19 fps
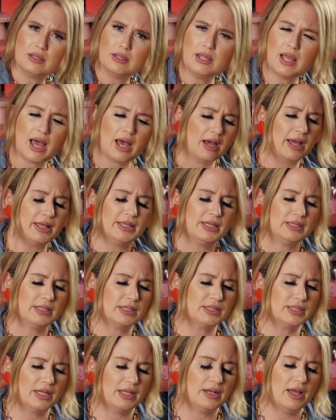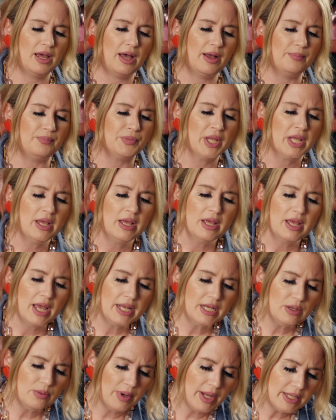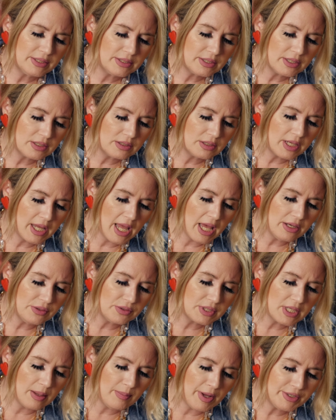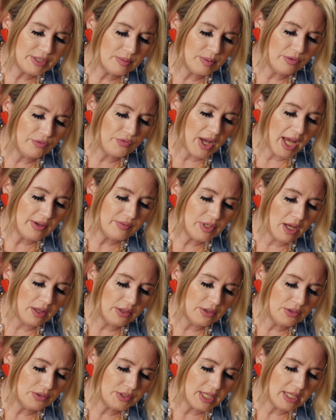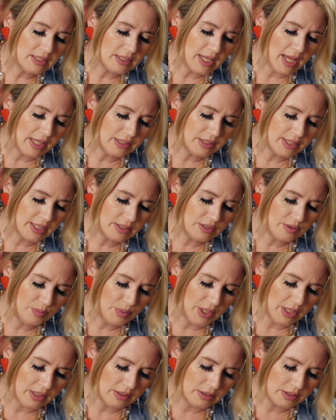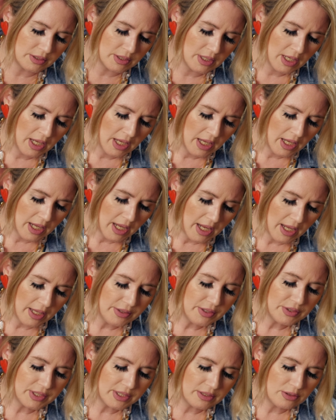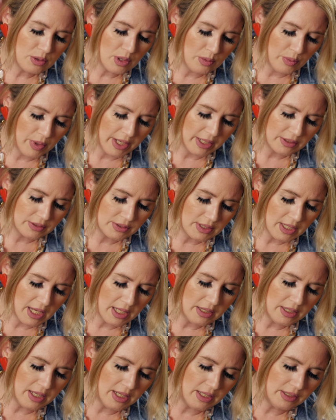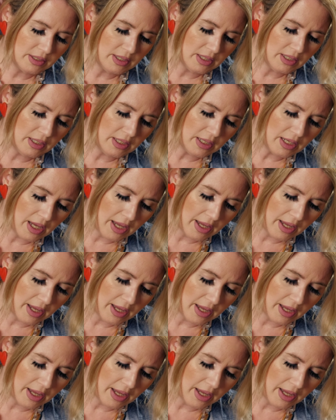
Yeah, I think that's it. Um, anyways, the, the candles came out to be $5.10 a piece. And this is three wicks. And then the...